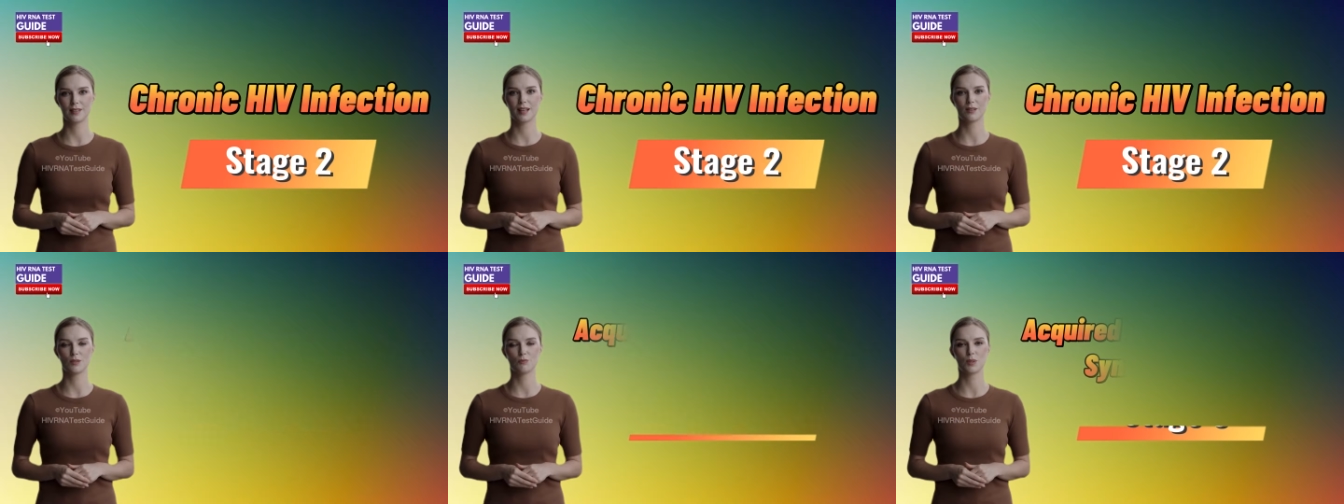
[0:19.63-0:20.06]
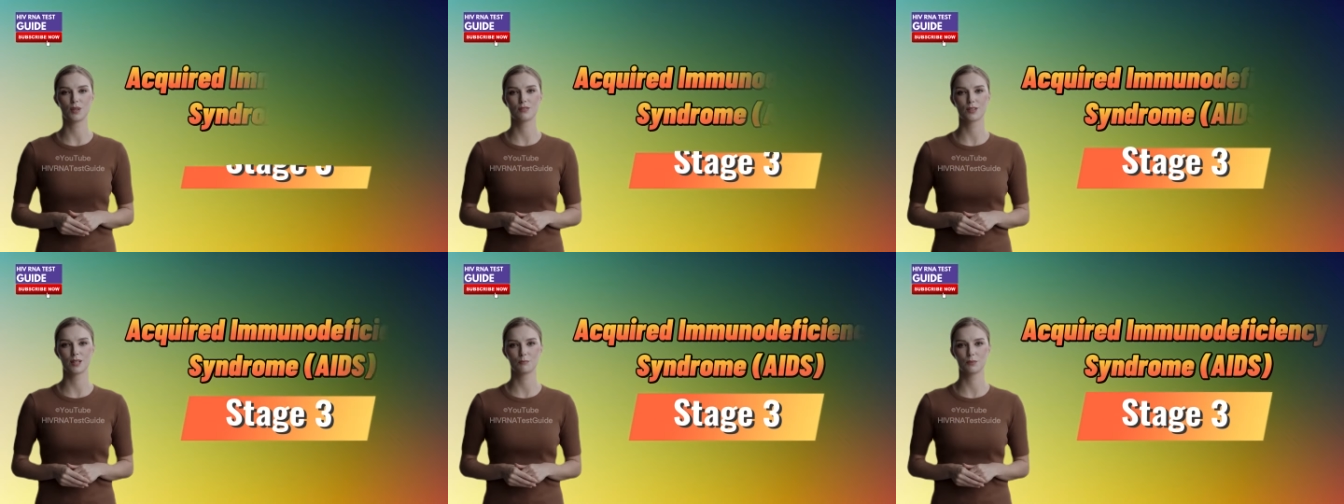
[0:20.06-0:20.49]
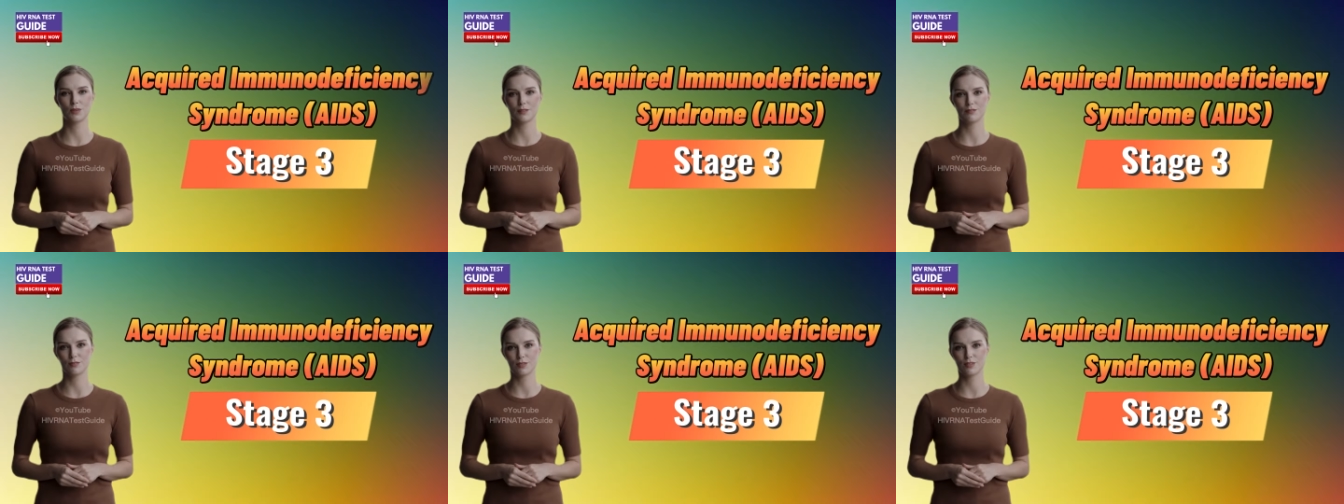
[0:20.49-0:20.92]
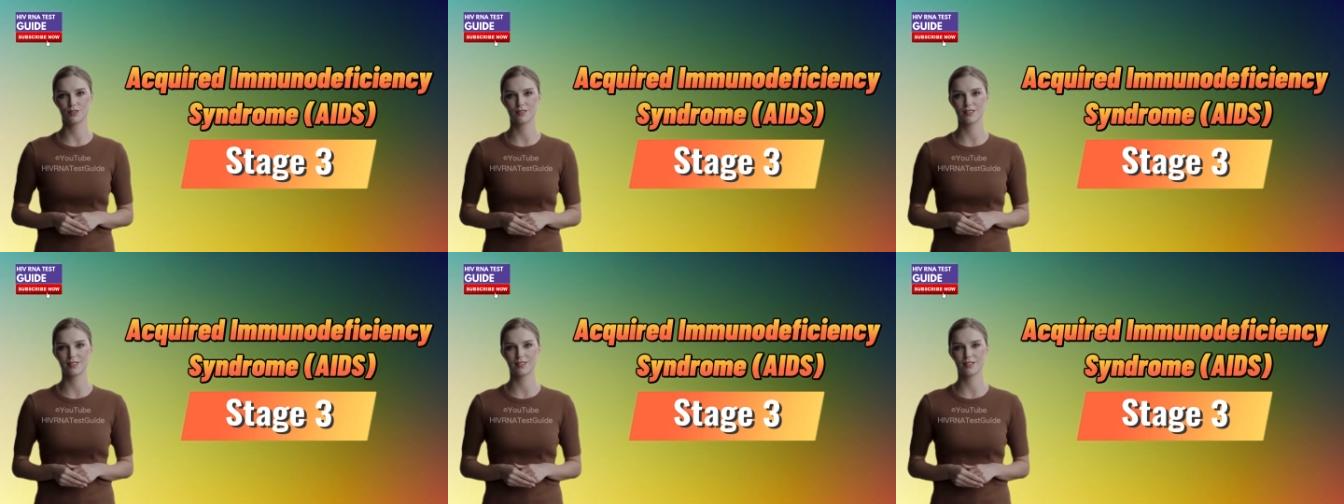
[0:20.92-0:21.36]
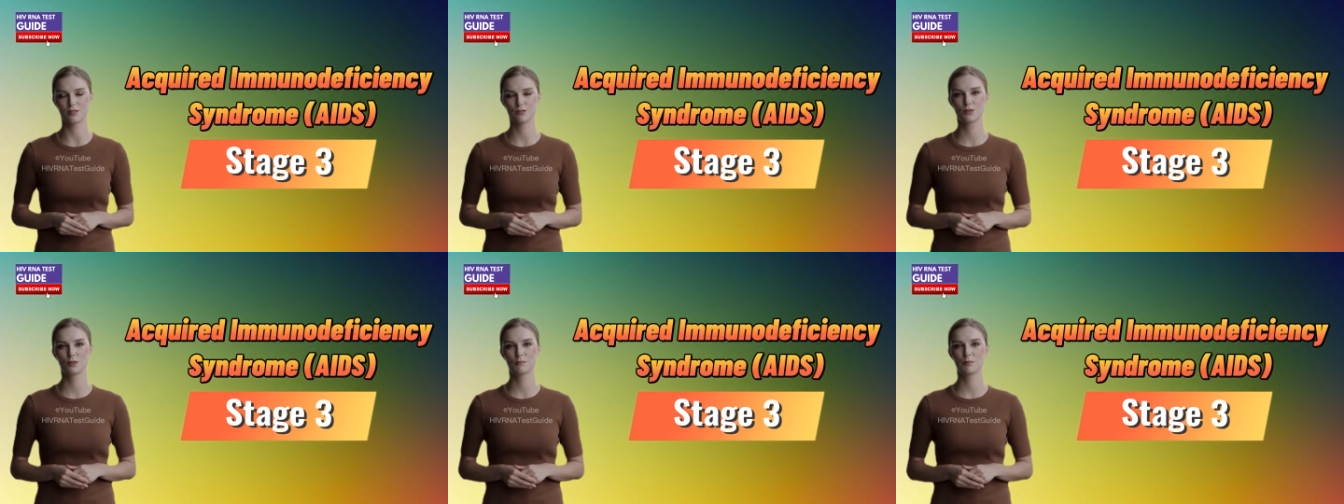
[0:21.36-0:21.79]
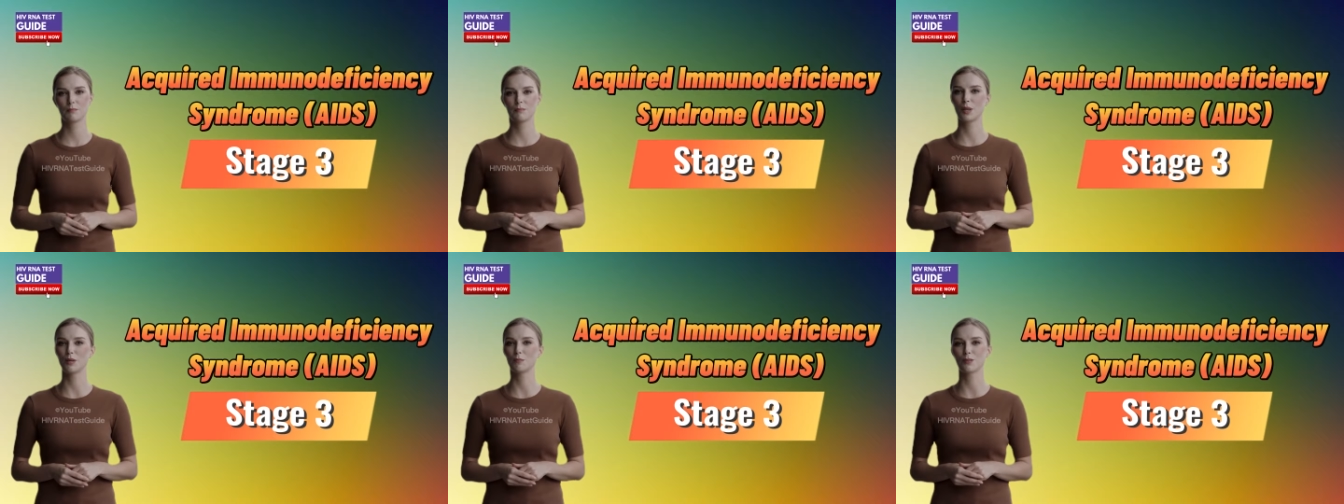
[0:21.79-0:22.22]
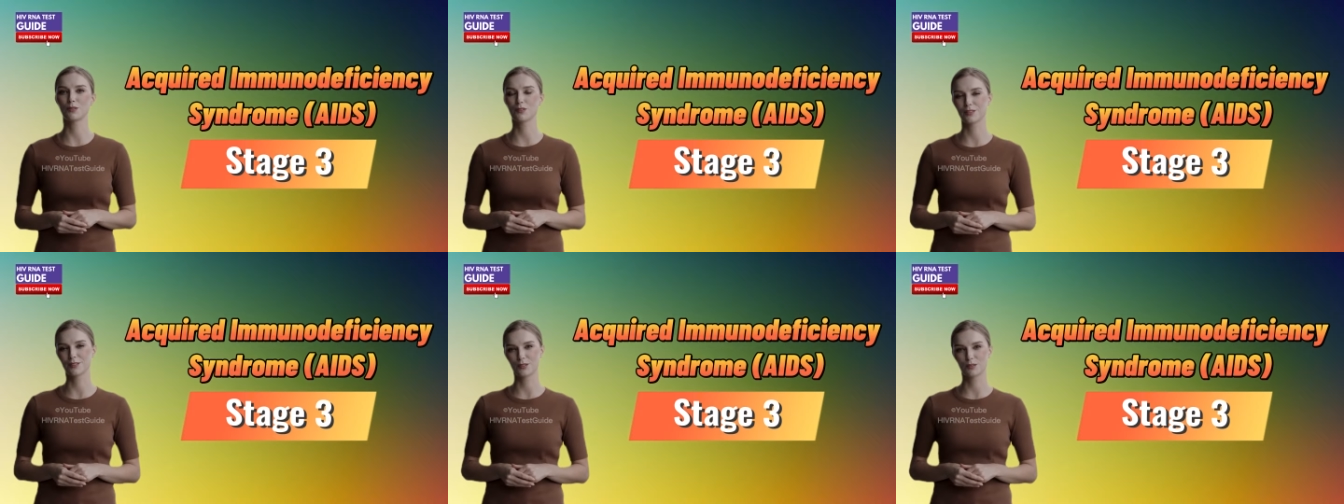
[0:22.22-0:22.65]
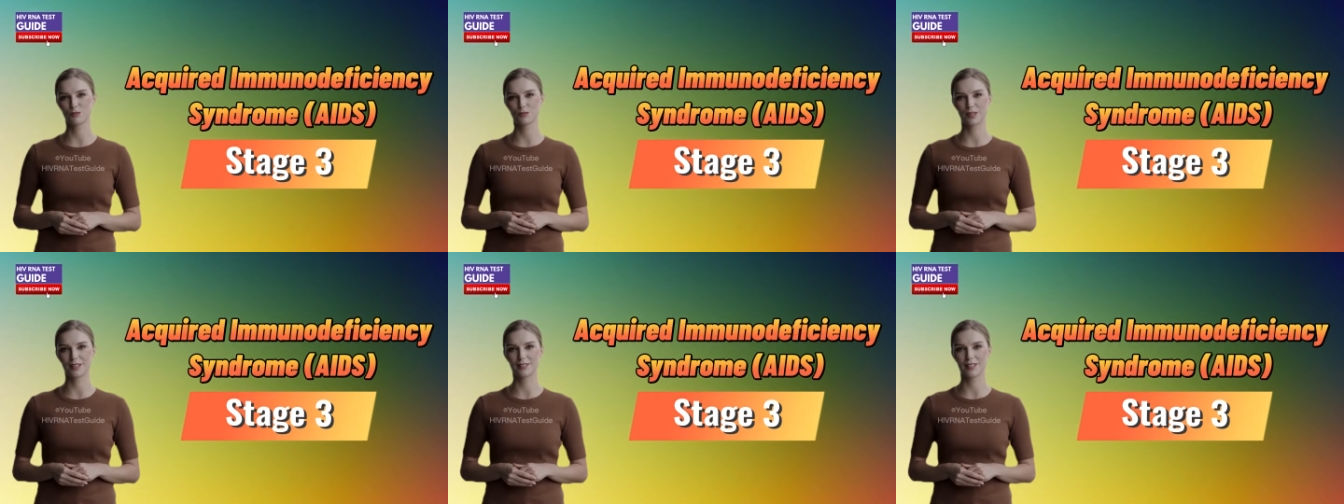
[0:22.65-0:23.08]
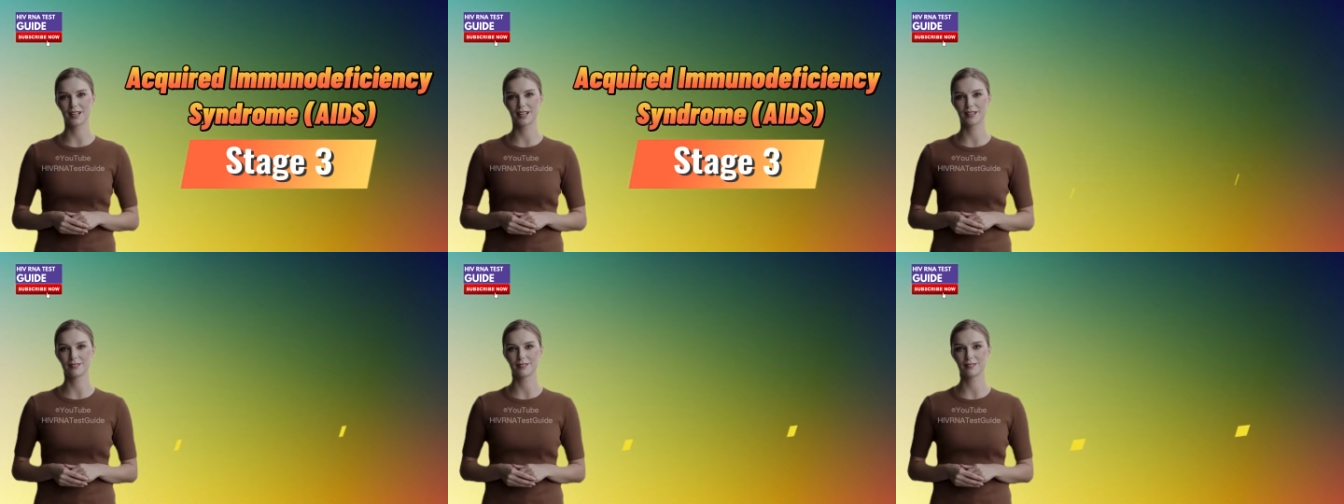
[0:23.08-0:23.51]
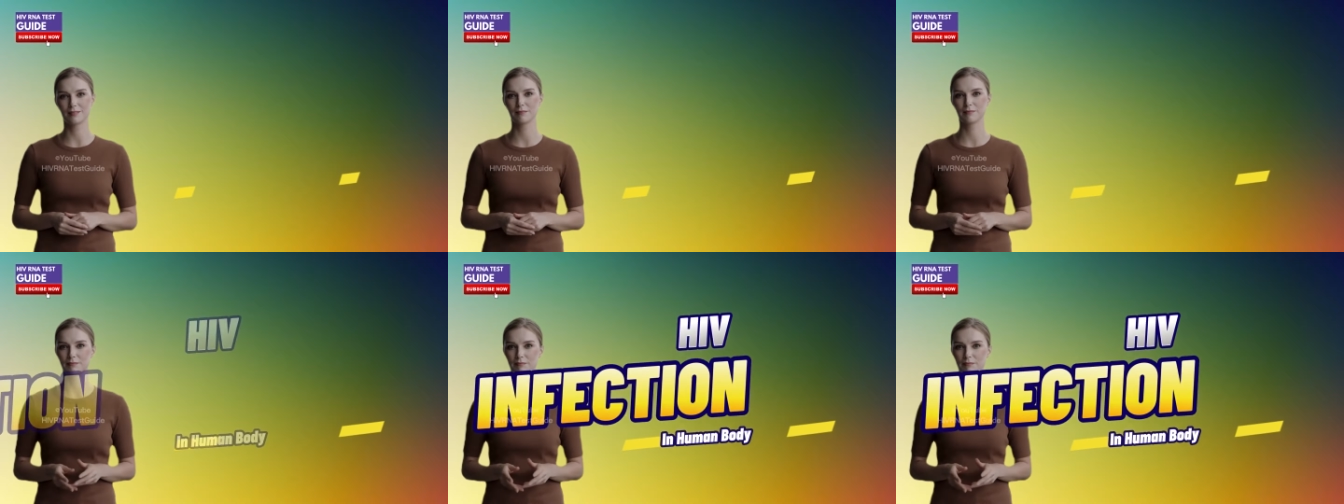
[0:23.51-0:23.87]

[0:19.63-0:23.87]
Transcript: and acquired immunodeficiency syndrome, popularly known as AIDS.